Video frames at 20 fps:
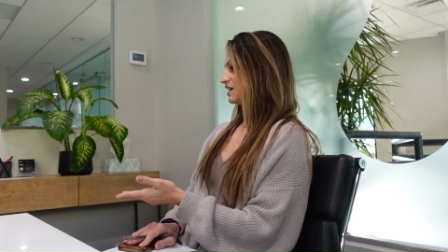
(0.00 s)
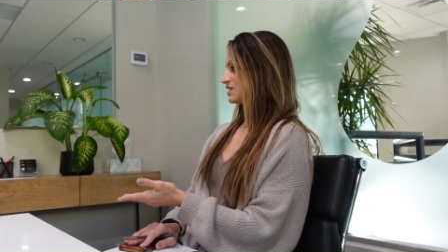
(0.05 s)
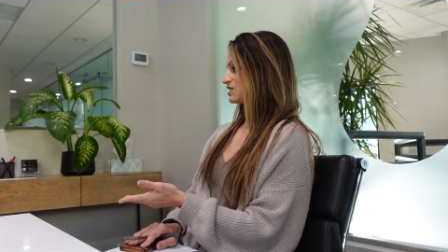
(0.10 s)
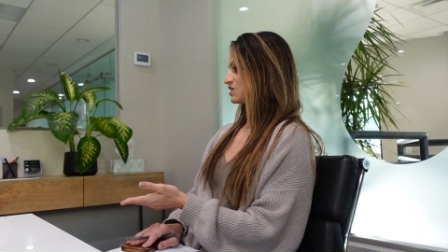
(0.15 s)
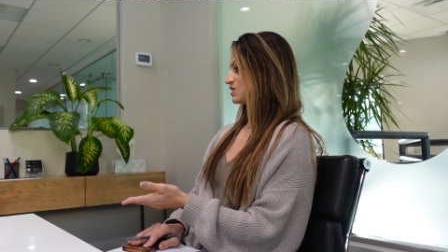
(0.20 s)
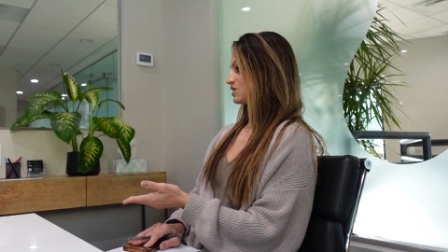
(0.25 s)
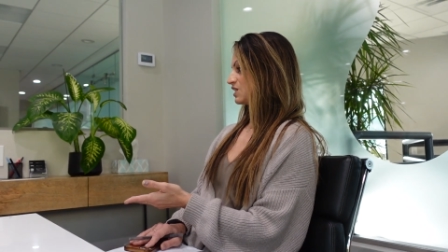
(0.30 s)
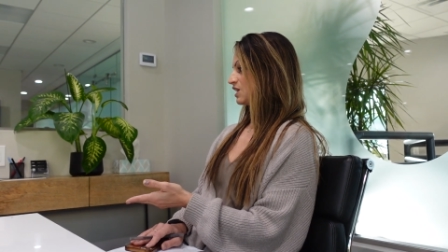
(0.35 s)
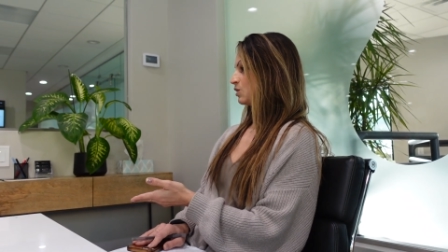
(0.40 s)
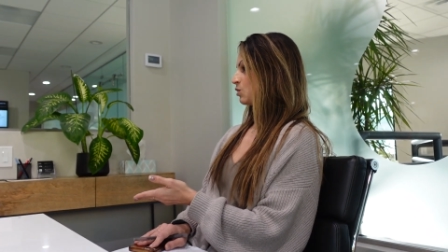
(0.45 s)
it's
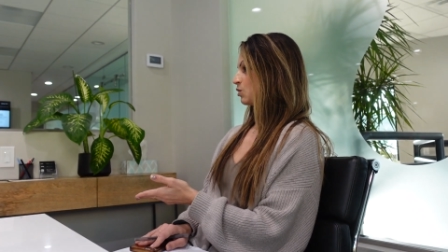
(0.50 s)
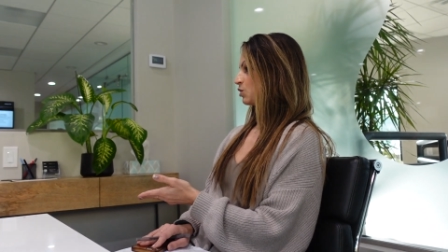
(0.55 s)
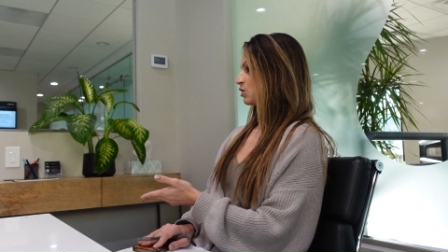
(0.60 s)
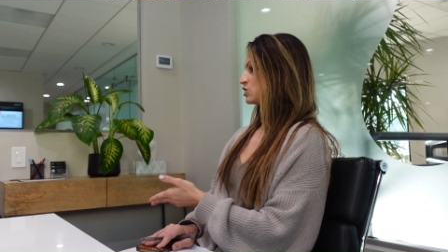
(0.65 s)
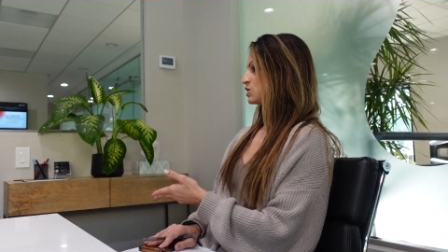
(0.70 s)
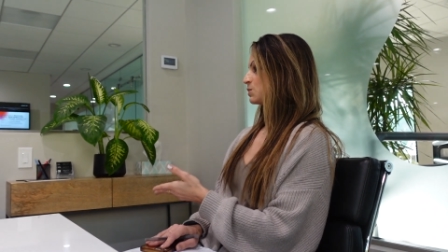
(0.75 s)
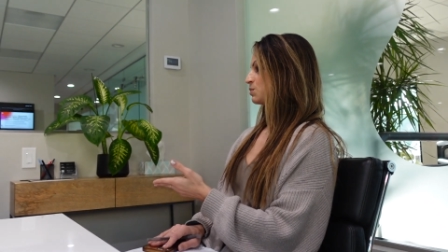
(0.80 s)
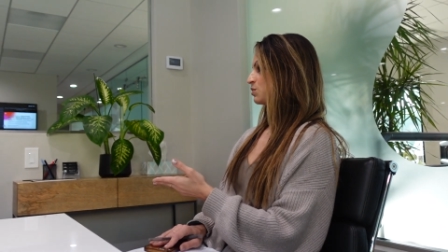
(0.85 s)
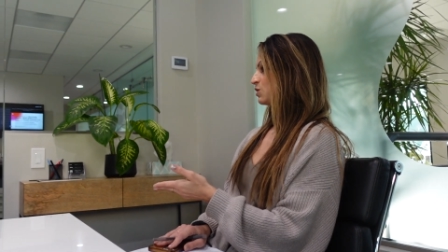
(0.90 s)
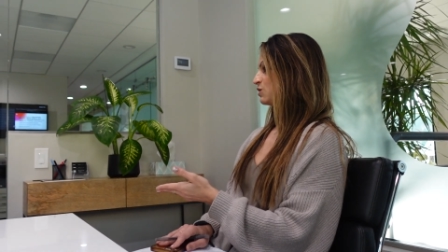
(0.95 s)
in order
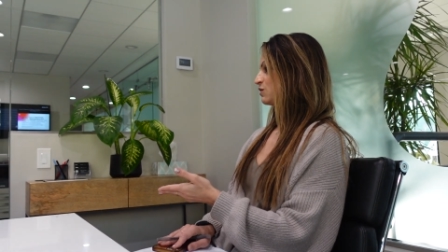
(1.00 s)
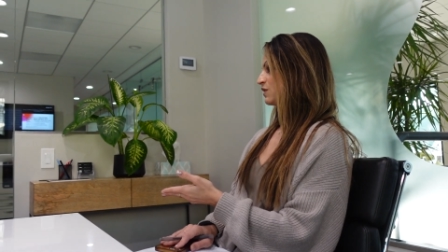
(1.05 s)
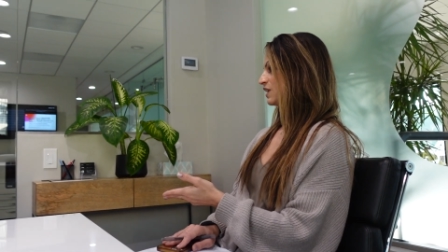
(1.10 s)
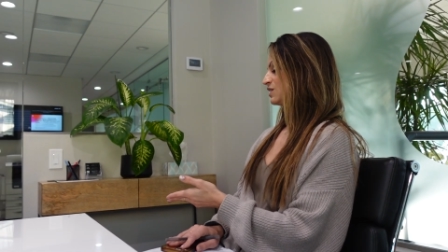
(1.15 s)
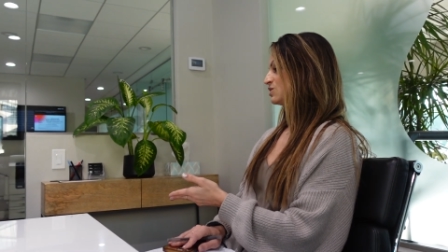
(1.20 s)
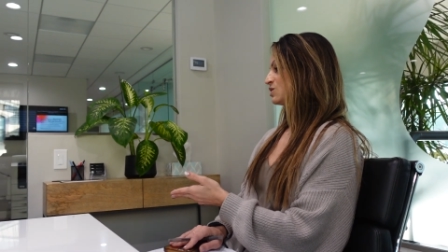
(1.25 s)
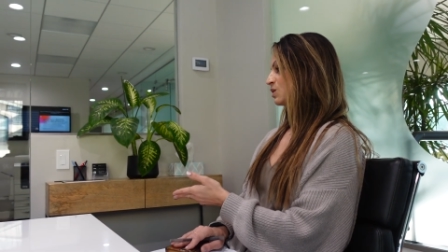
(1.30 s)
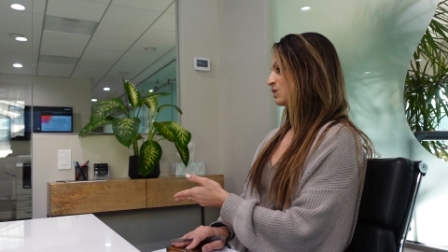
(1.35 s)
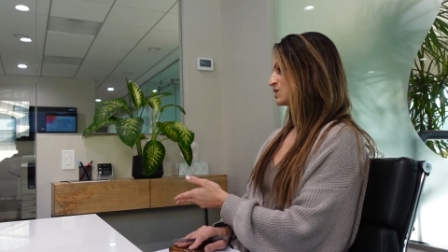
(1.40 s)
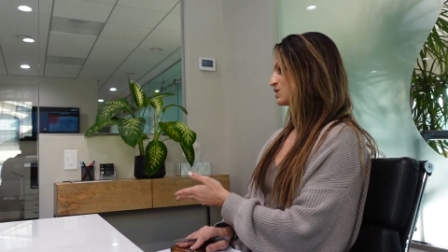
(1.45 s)
to prove that
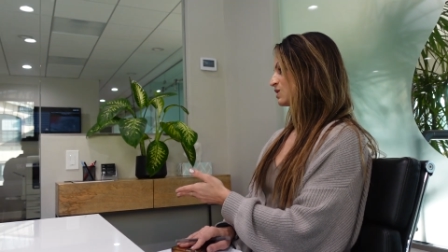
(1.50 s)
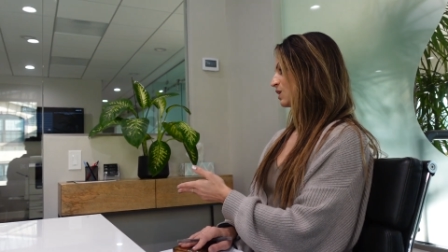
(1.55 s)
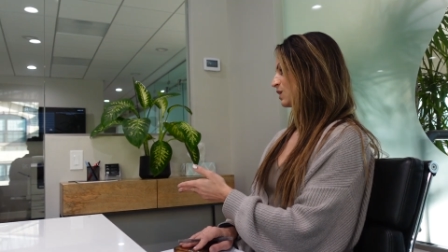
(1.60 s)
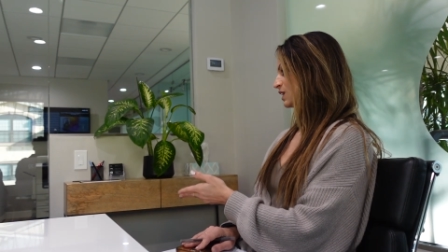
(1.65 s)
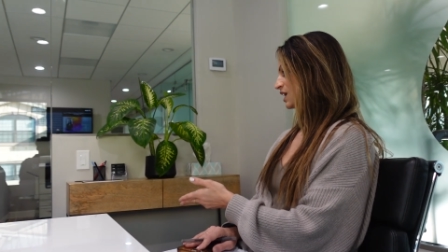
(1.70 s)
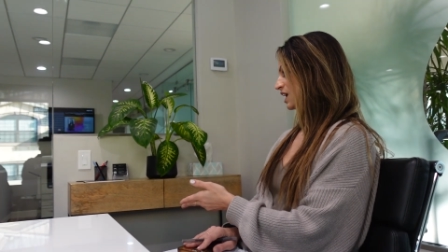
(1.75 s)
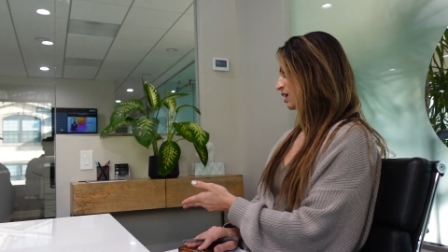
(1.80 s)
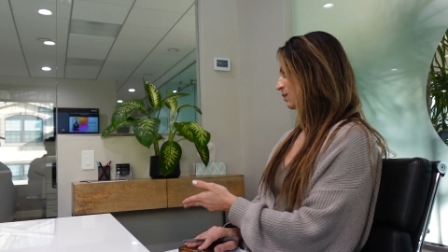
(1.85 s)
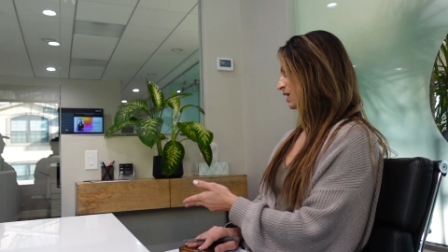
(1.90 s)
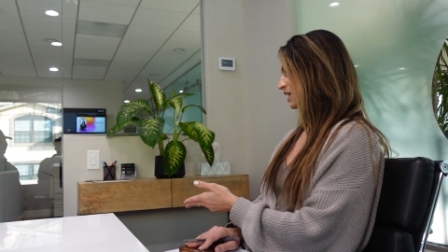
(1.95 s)
no, it's not a
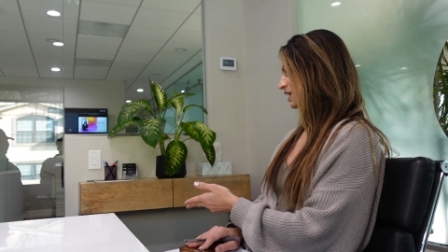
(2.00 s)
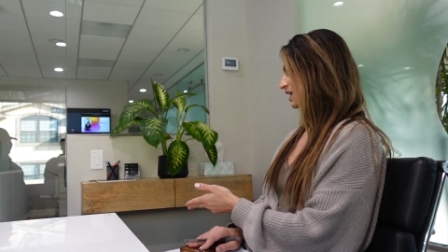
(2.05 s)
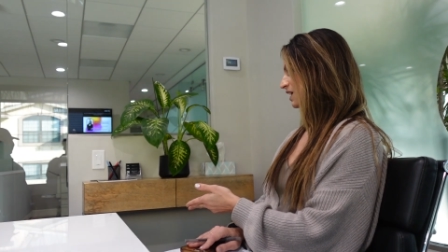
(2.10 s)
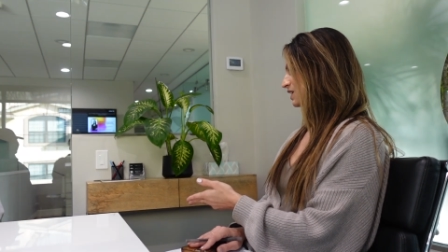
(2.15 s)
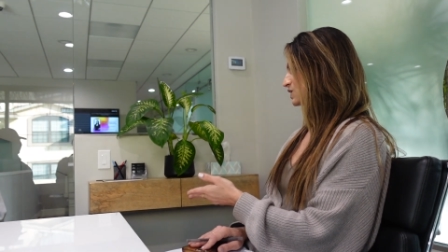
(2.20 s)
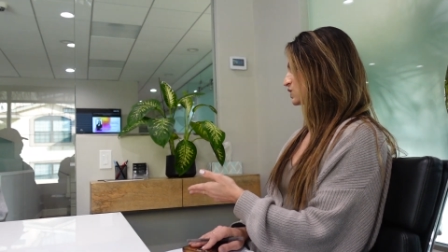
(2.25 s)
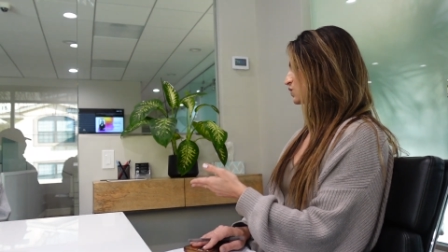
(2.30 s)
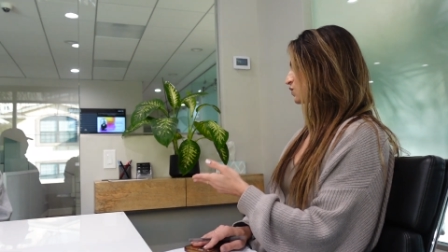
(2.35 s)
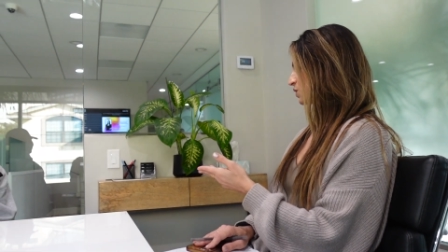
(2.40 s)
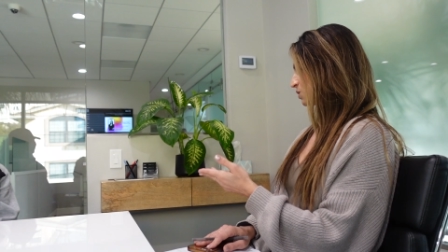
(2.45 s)
gimmick,
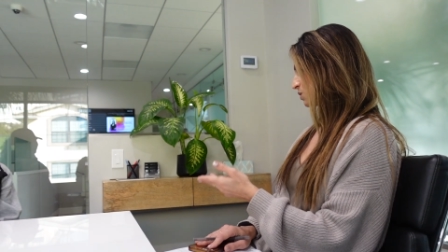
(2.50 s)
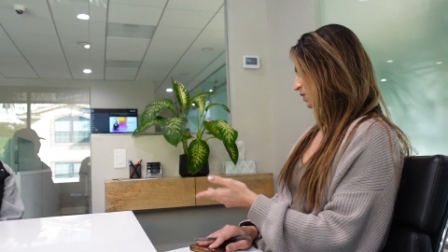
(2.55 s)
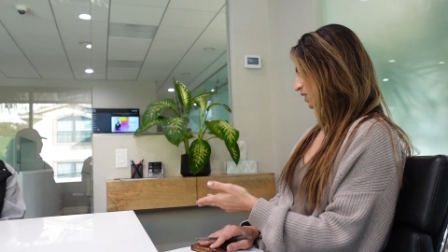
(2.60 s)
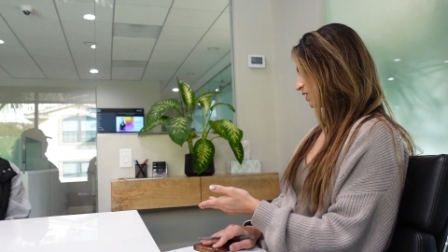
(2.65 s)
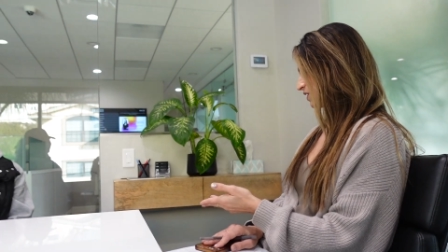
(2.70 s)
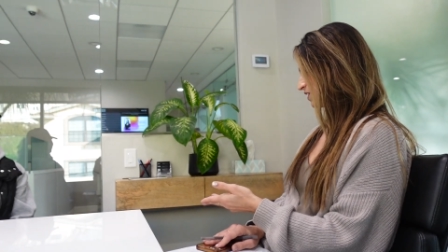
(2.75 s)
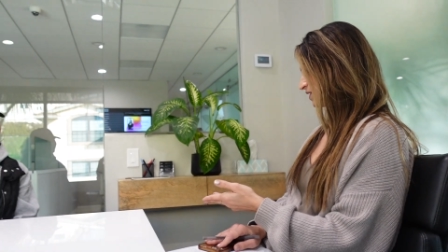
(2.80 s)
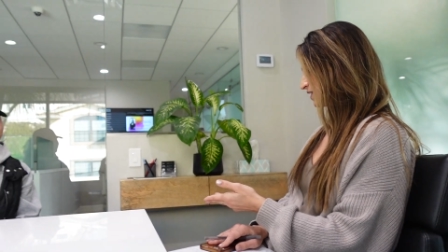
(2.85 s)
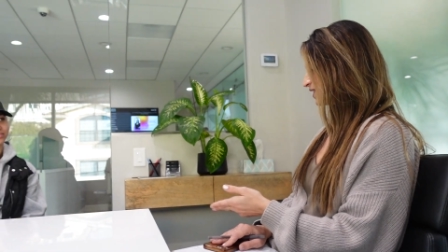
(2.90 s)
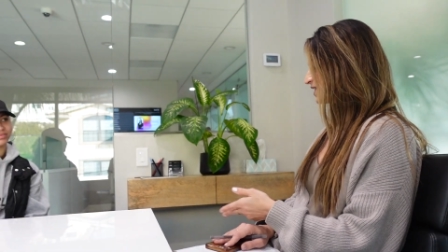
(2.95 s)
it's for
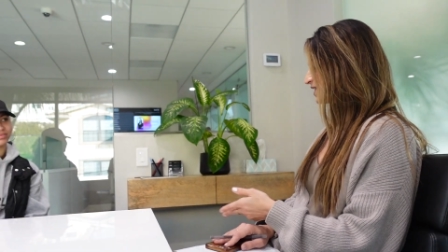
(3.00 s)
real.